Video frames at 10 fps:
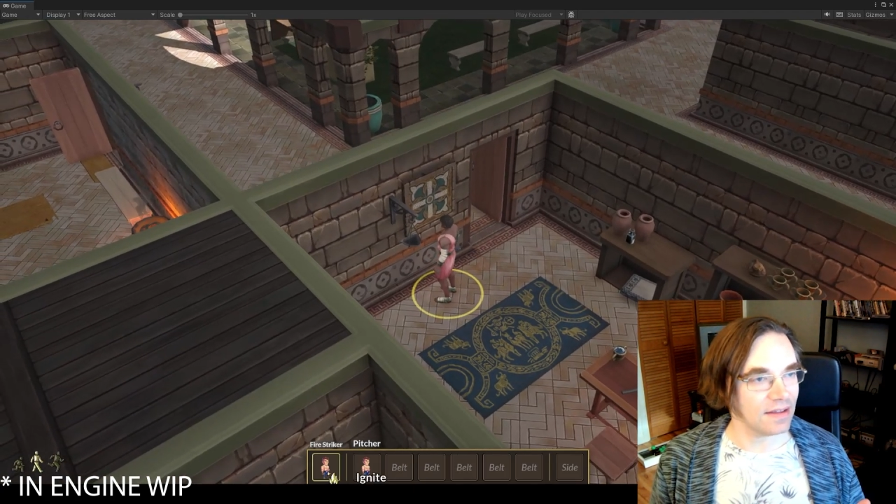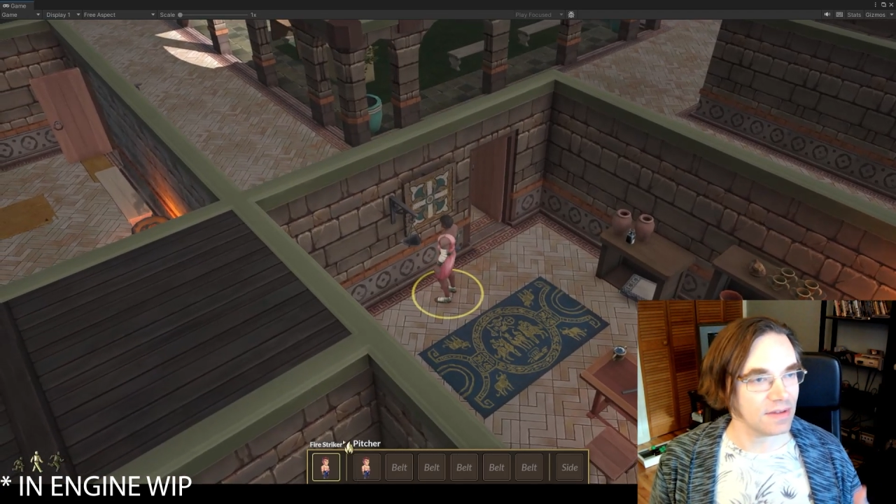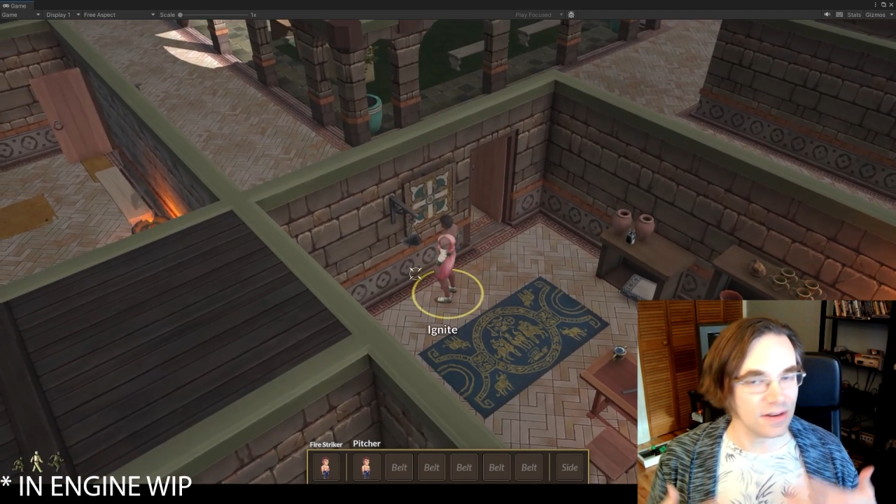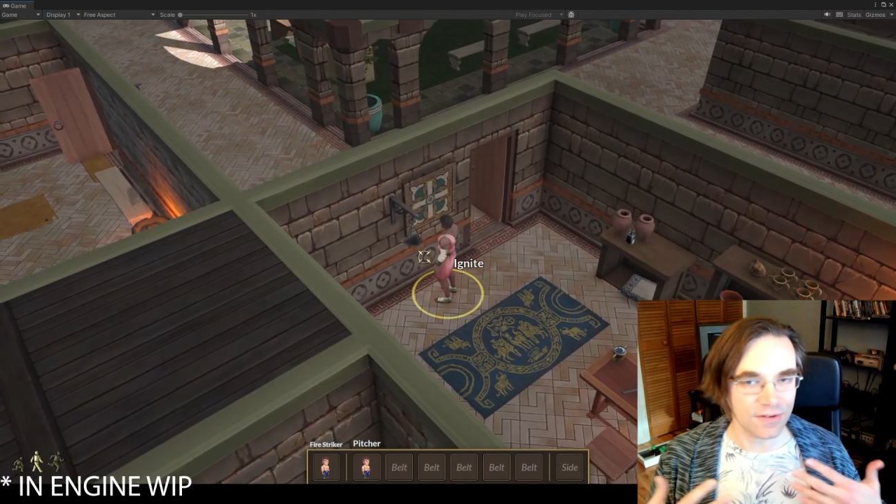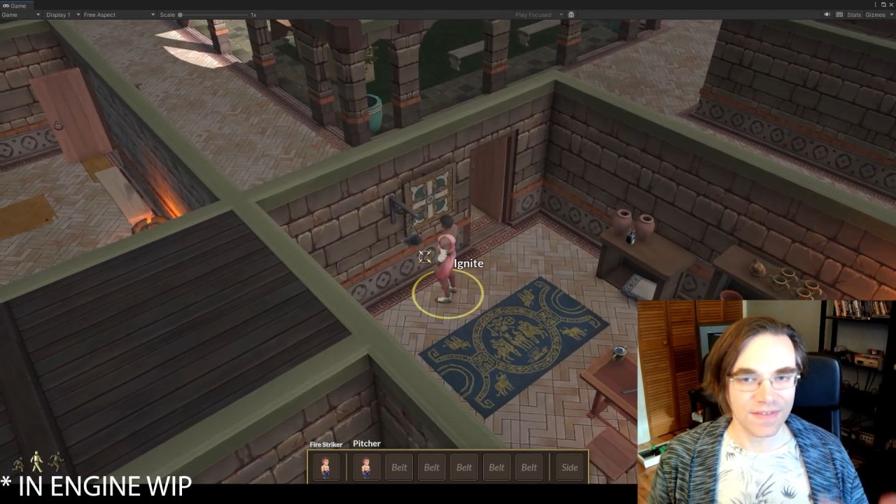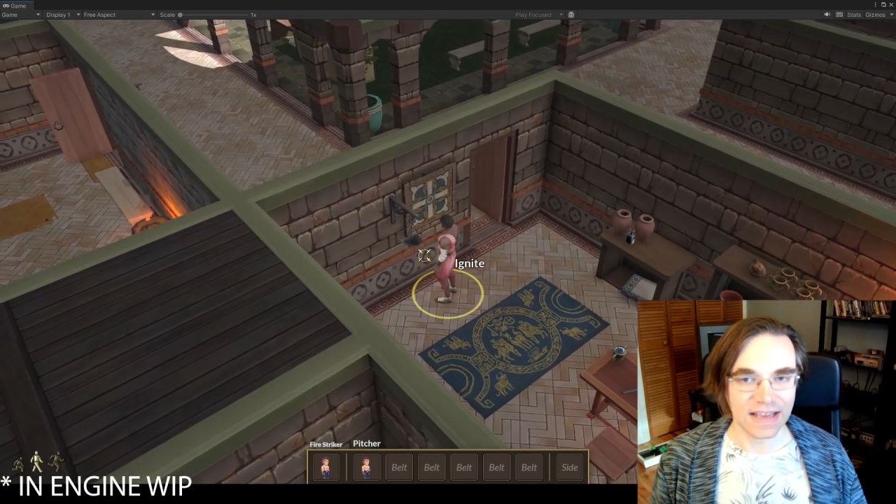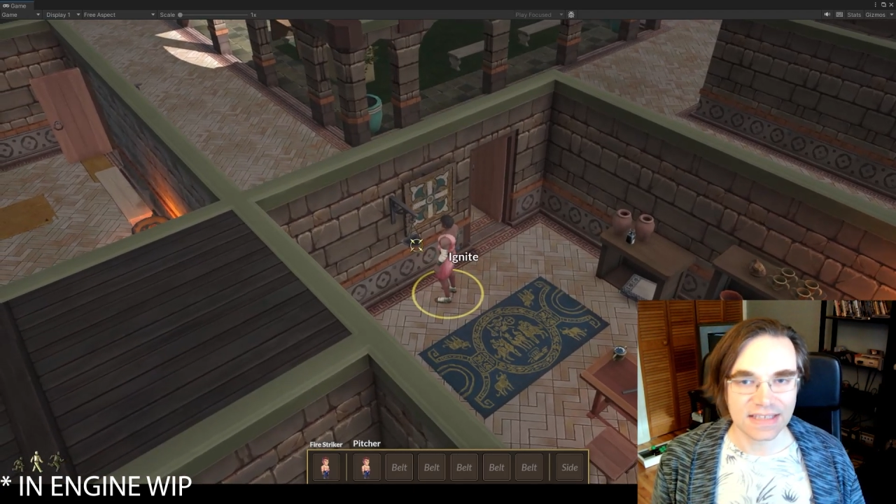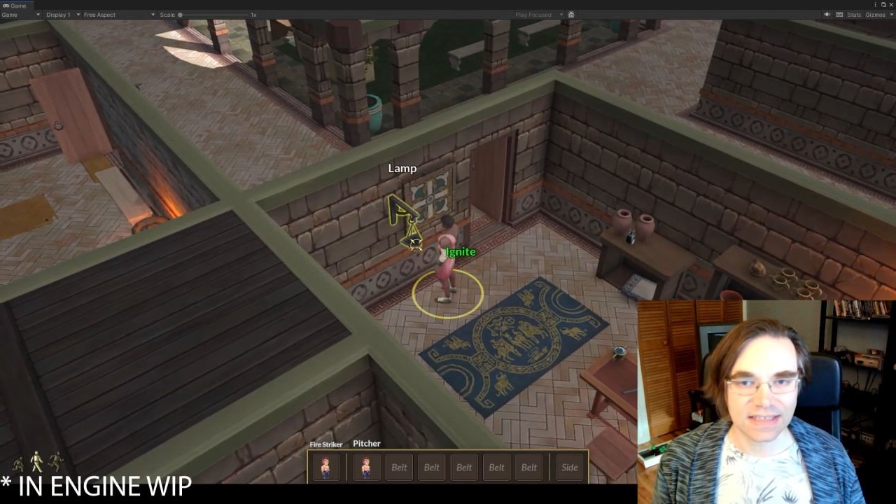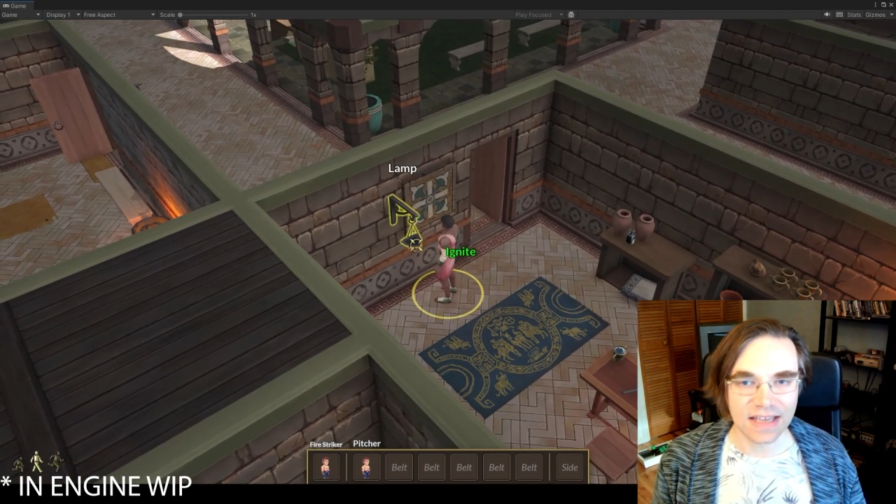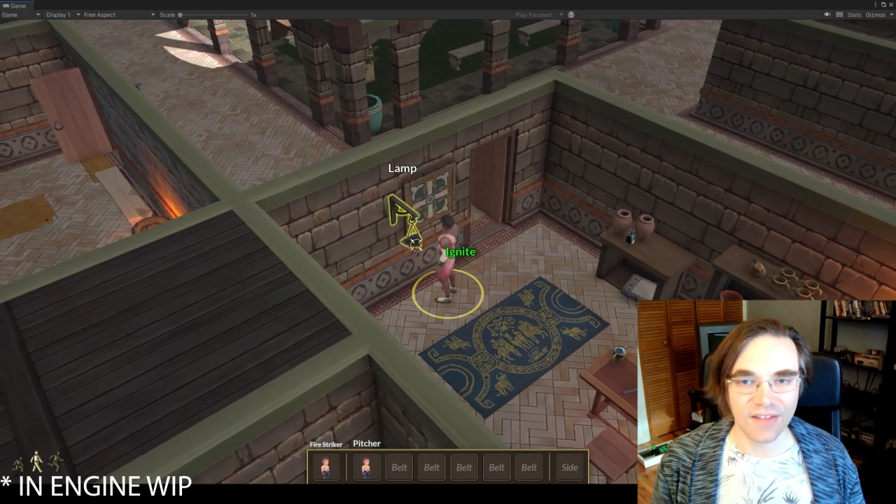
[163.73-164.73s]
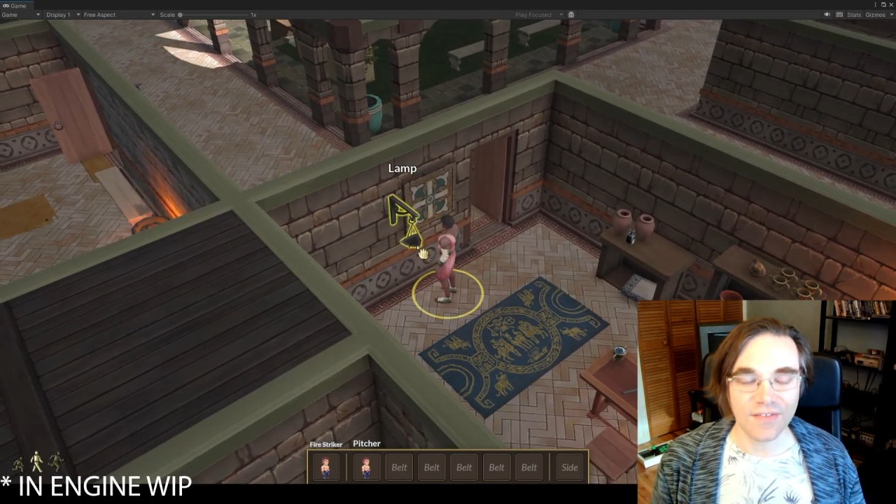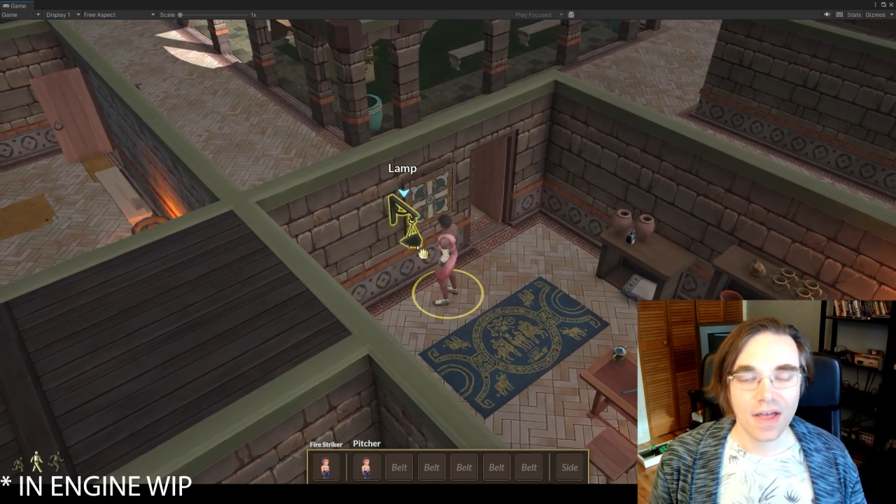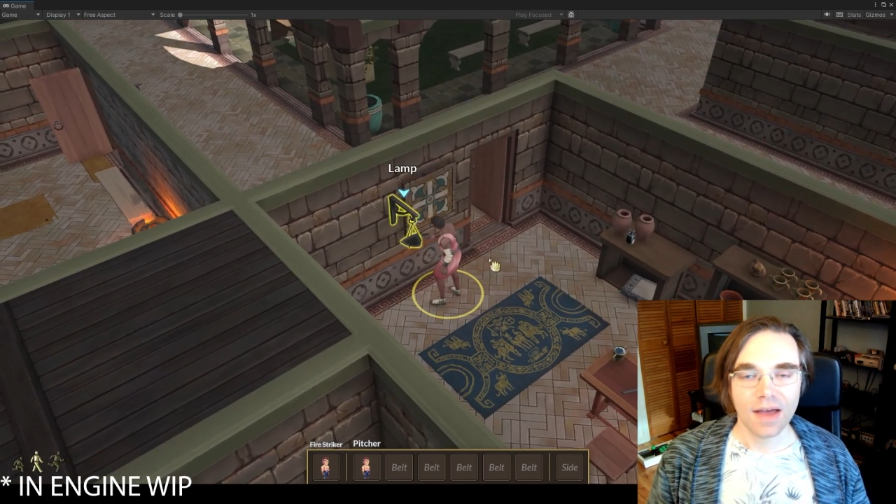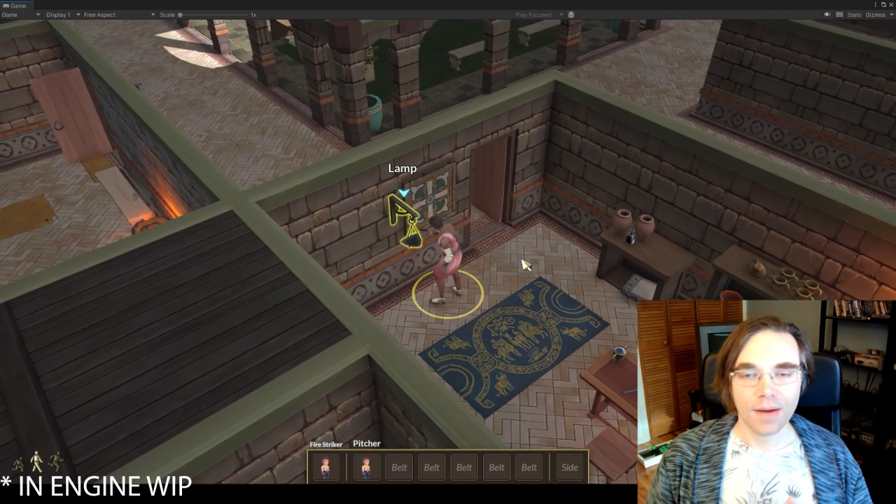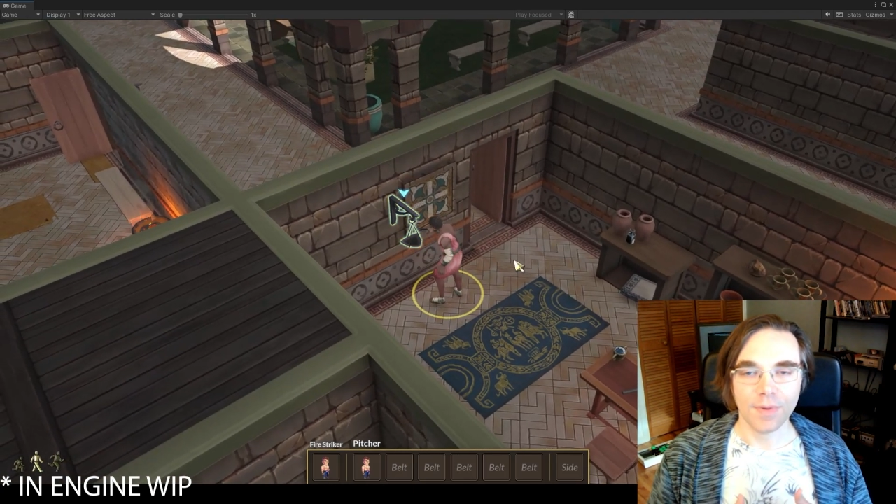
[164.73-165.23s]
interface itself,
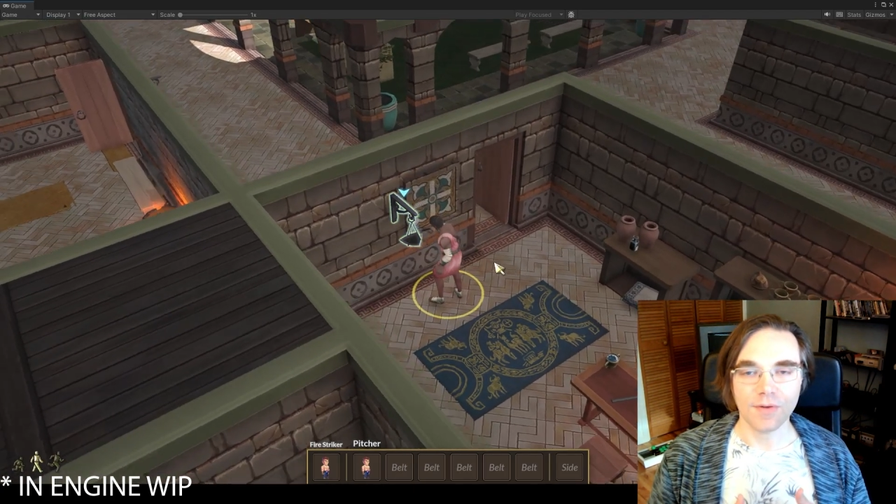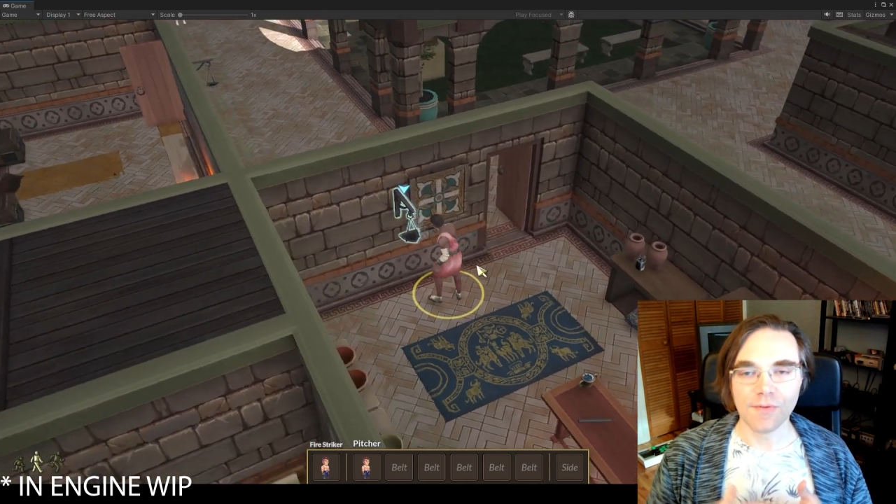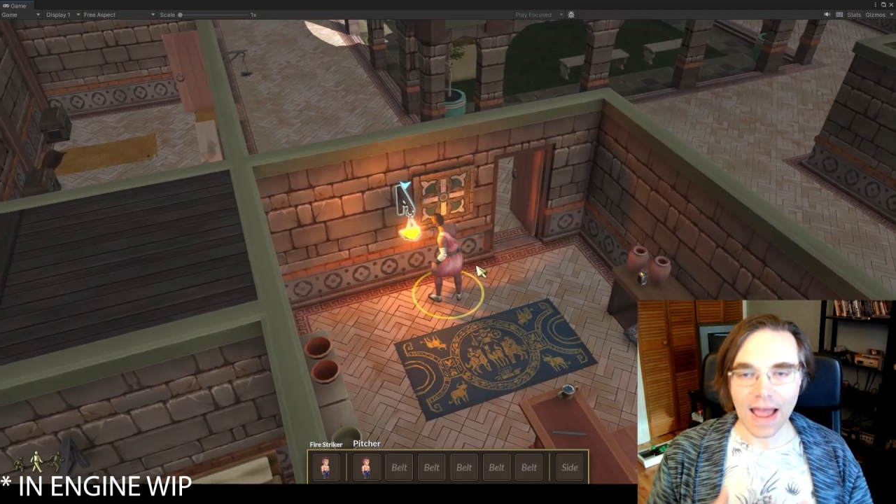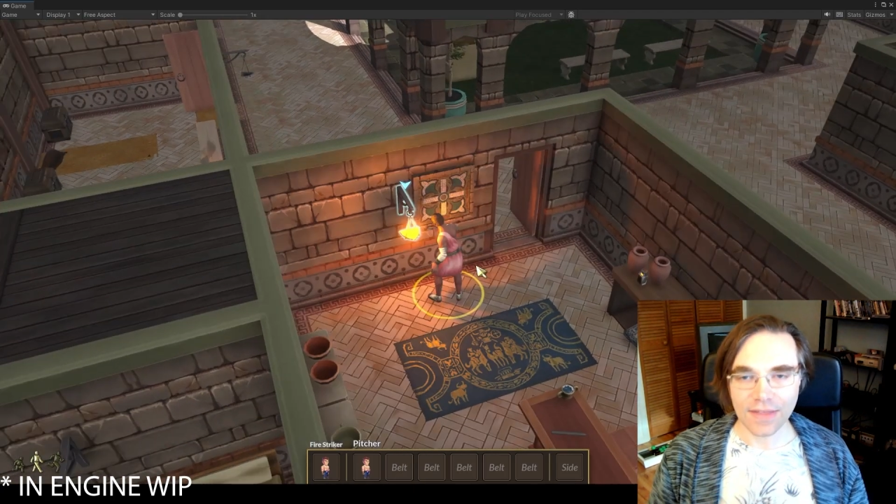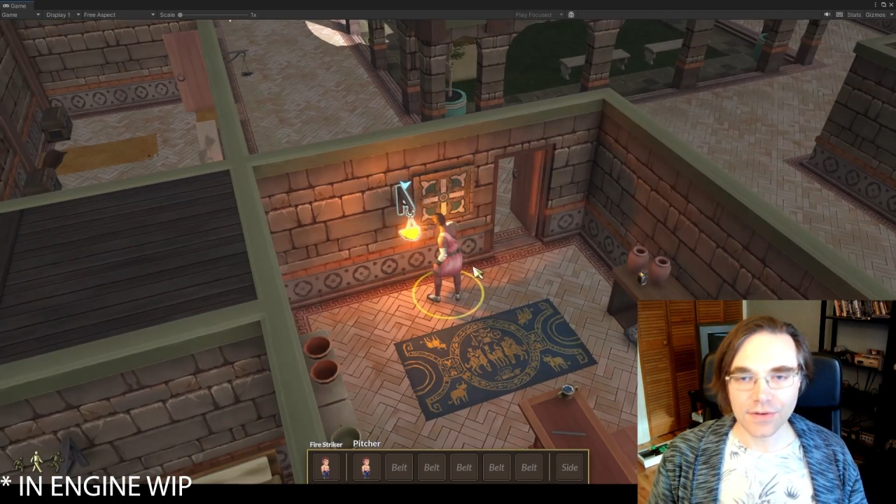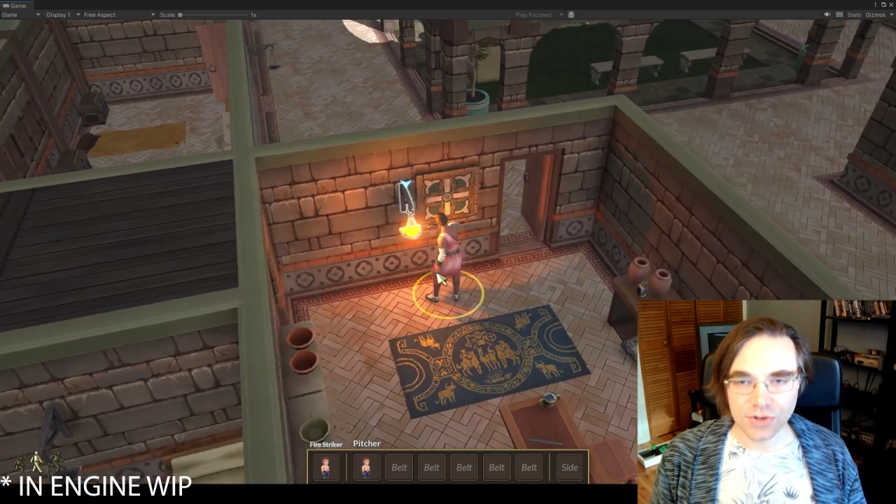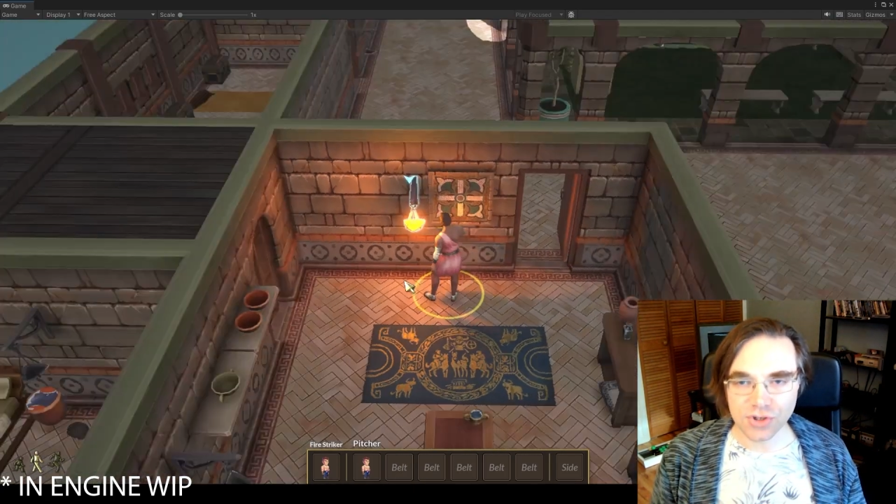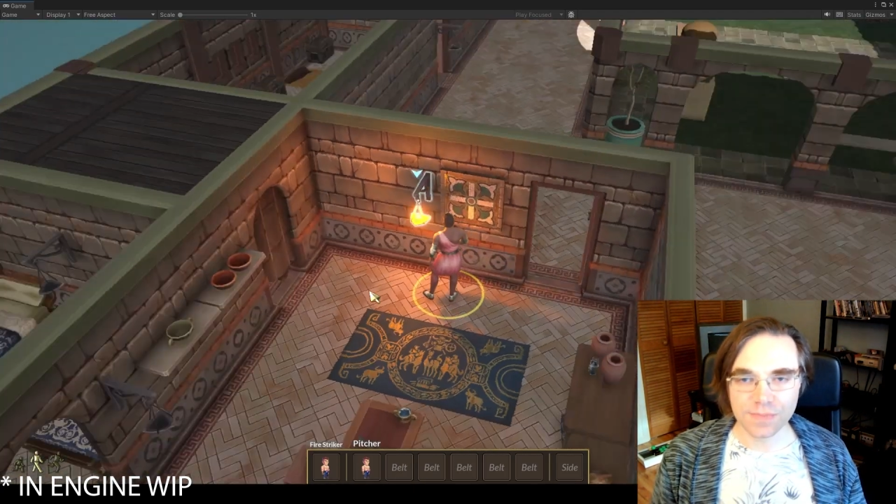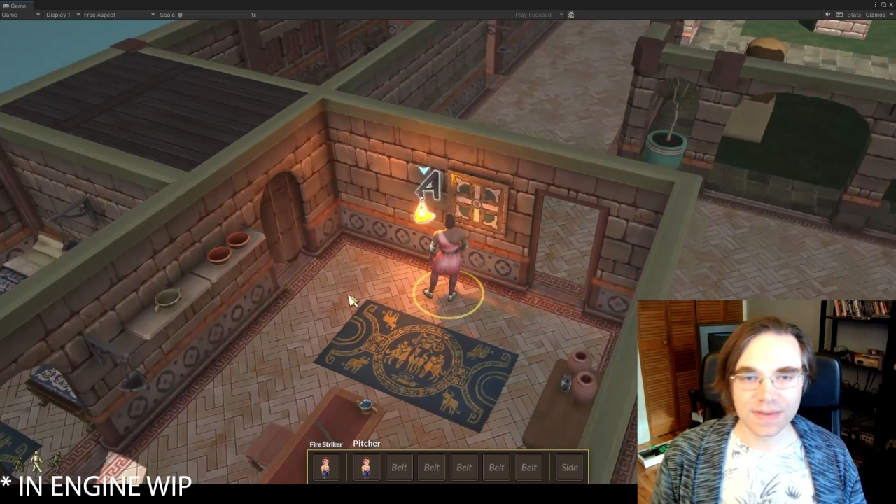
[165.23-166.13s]
but rather you should